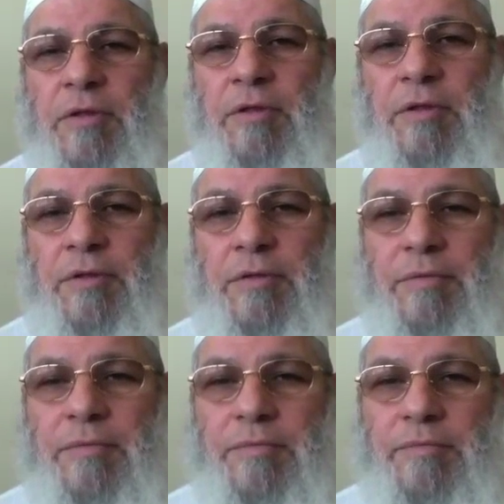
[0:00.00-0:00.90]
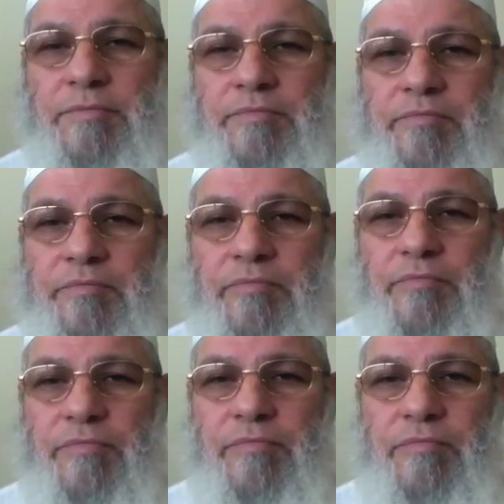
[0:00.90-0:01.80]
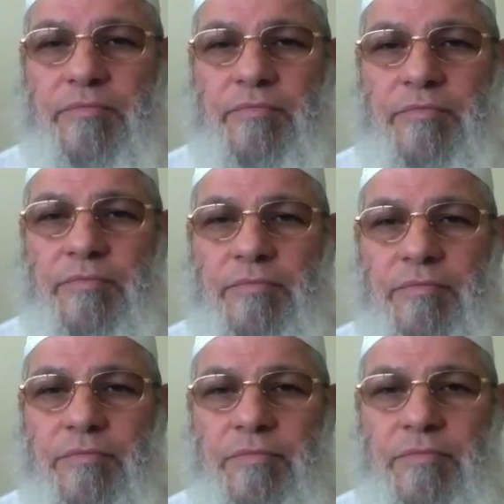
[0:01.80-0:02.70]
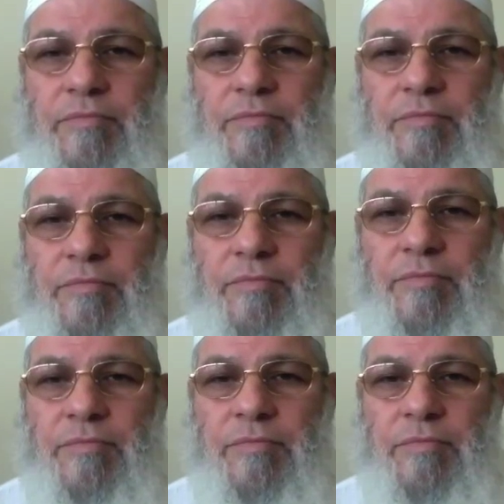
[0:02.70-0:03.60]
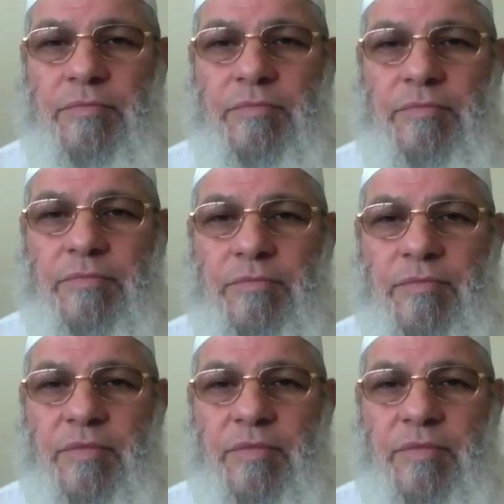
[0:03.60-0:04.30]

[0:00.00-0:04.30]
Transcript: Nothing is said.